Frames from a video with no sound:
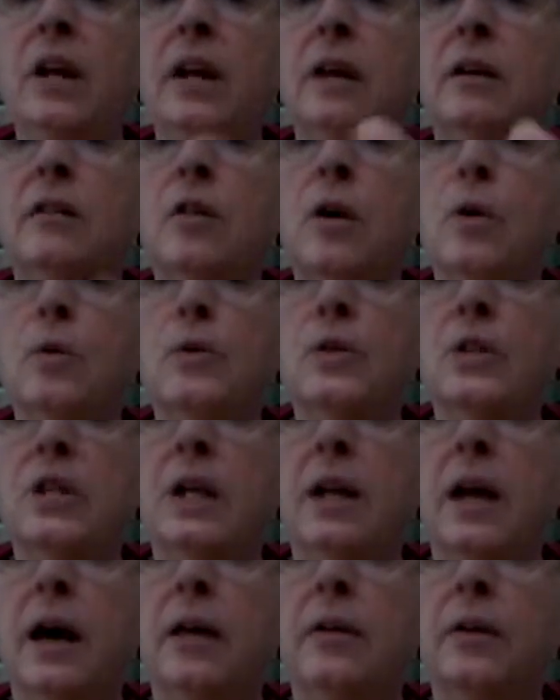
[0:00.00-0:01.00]
and close
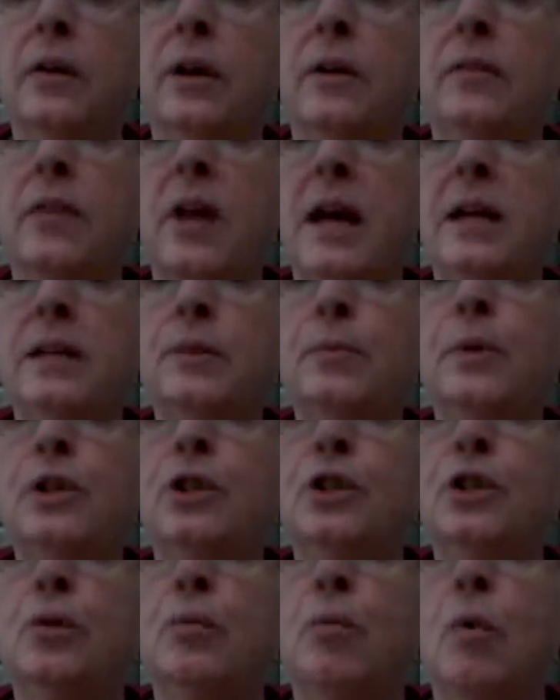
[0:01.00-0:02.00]
together, and that's
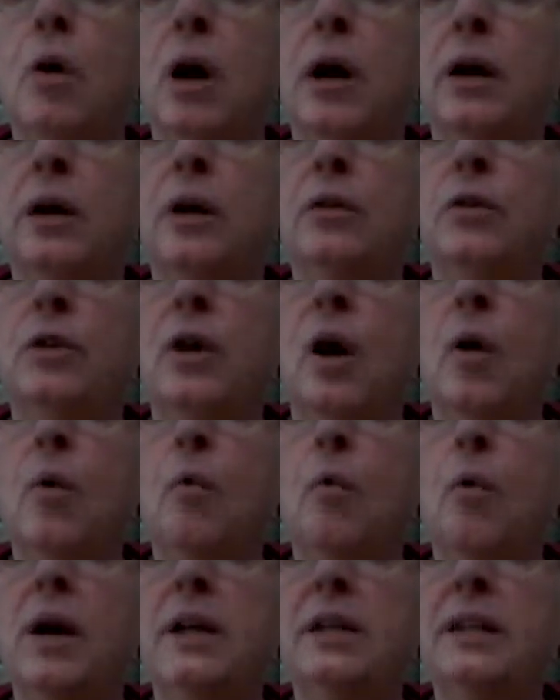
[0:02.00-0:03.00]
what you want. You
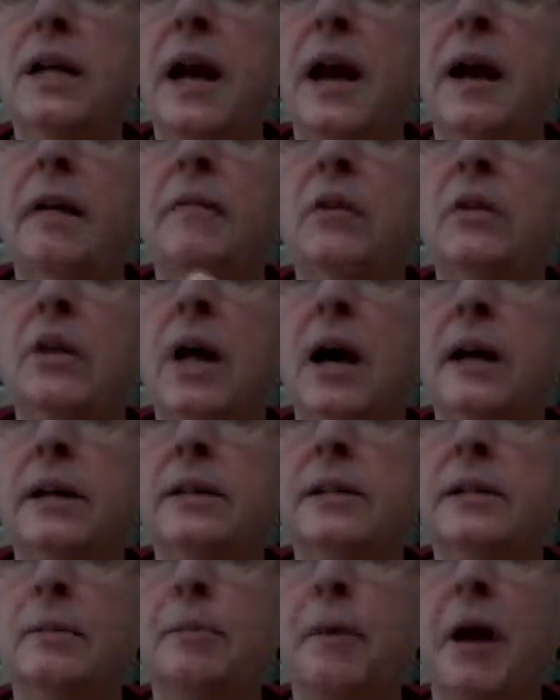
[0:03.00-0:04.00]
don't want to have a lot of
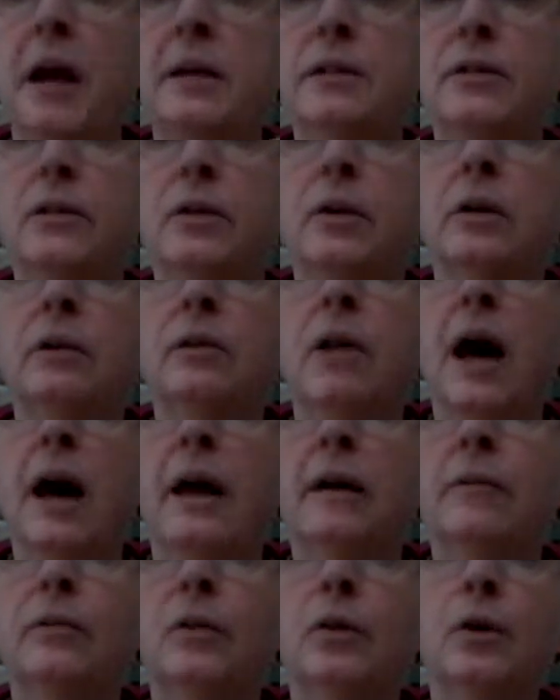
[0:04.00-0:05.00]
space or a
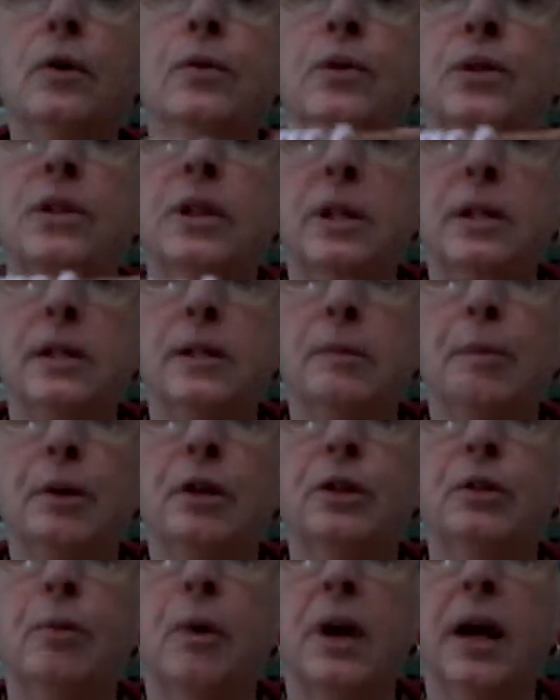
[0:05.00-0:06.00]
lot of looseness
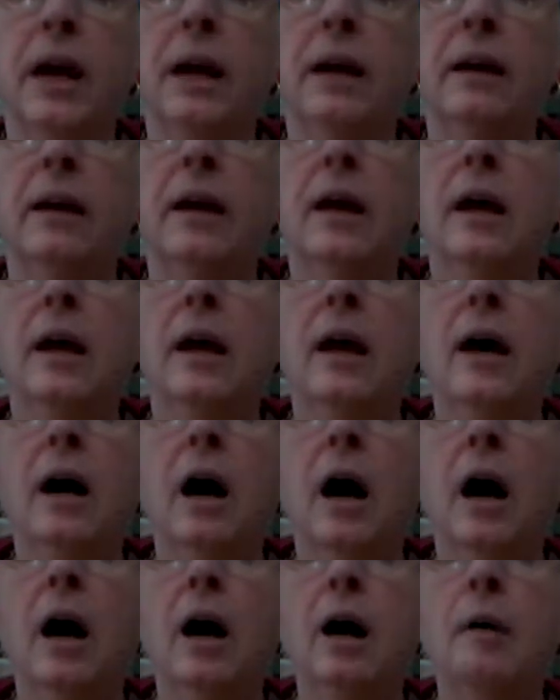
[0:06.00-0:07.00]
between.
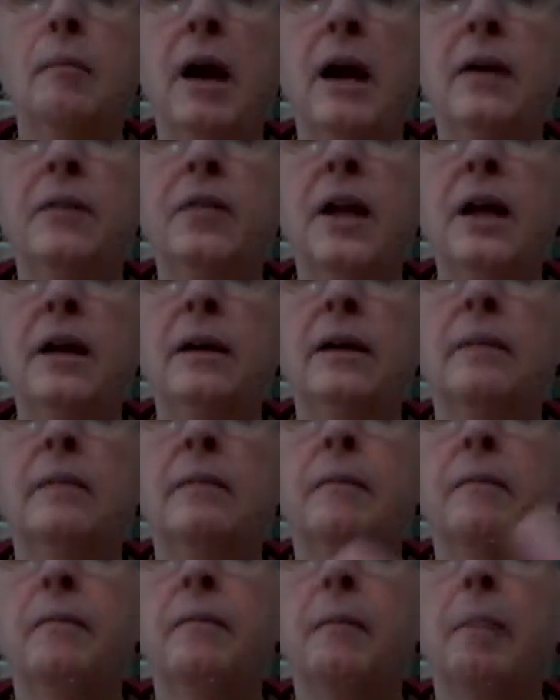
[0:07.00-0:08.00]
I think
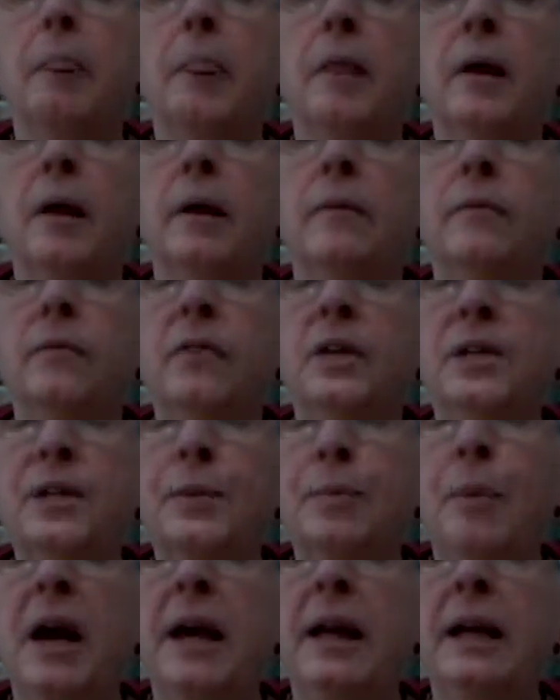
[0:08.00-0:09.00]

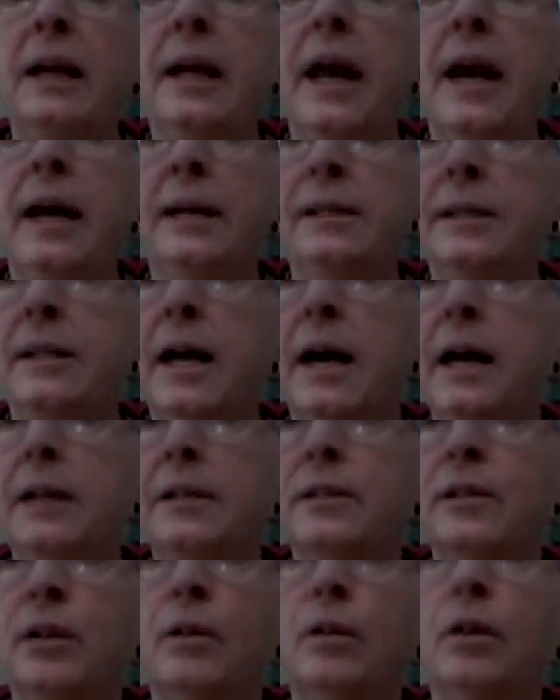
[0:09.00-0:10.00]
this way to cast on
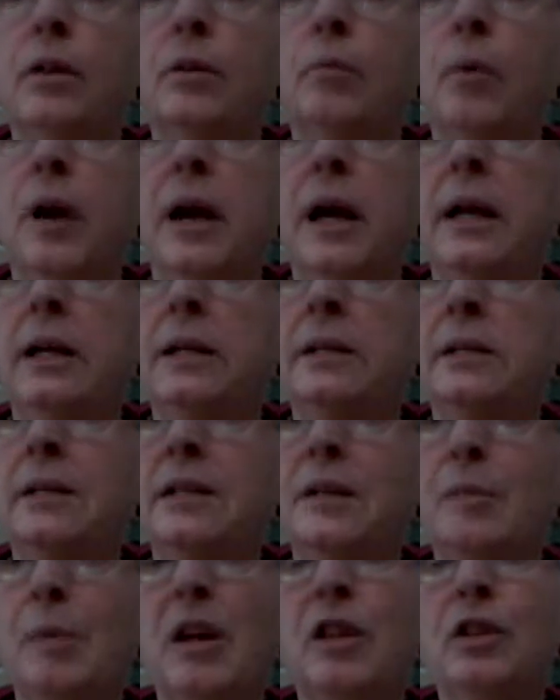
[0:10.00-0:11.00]
is a good way, and it's
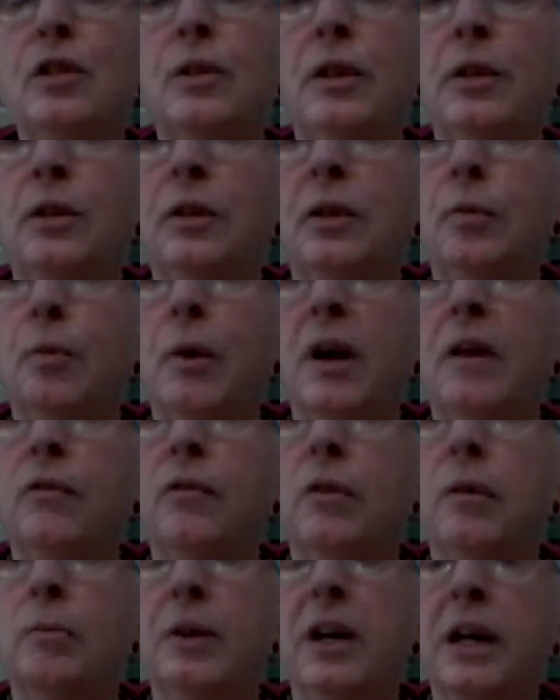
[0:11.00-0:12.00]
especially a good way
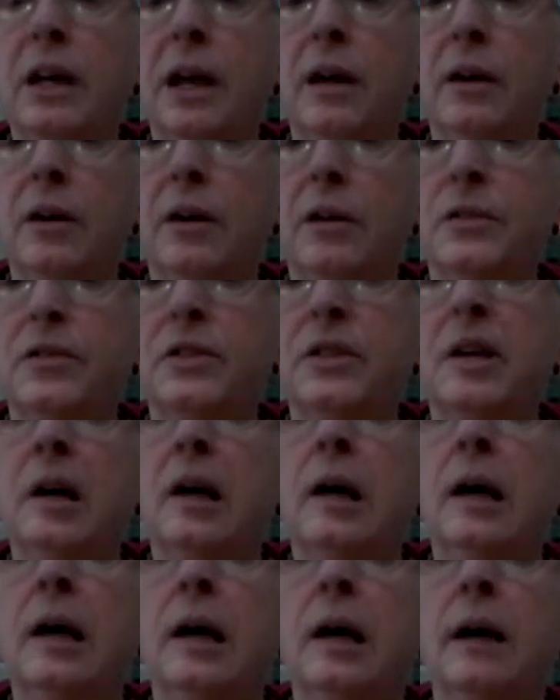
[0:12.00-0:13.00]
for beginners.
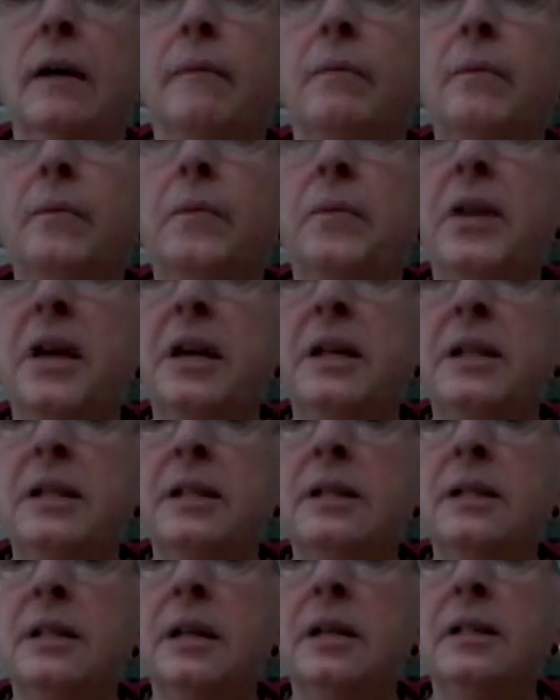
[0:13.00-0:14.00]
This
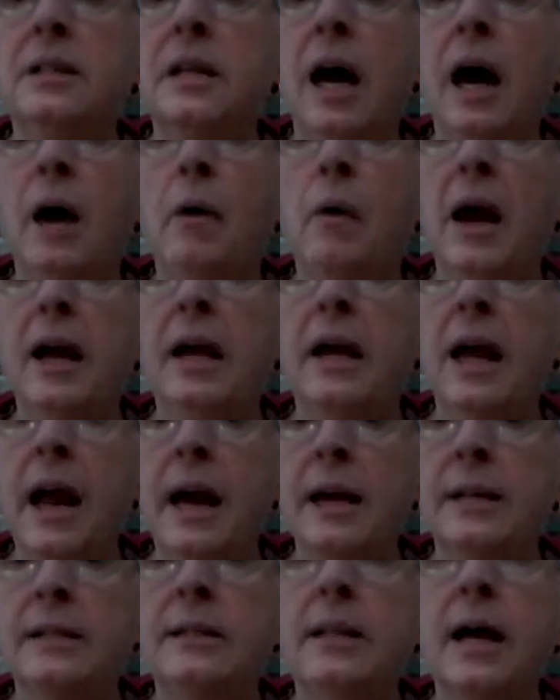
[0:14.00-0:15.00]
is how I
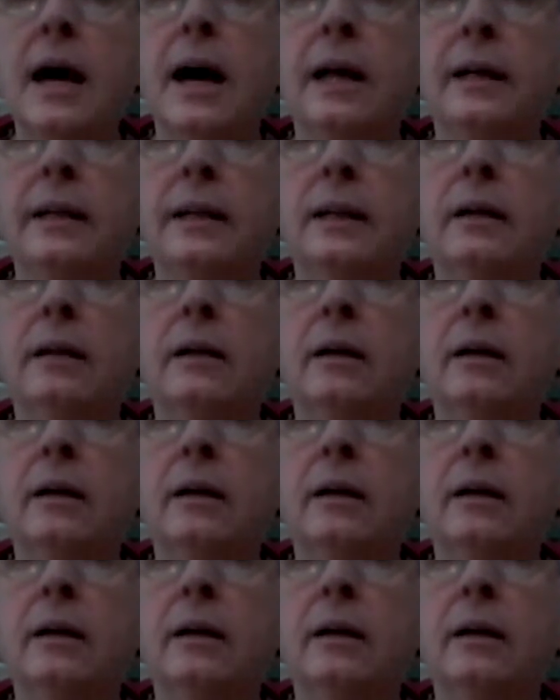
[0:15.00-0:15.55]
cast on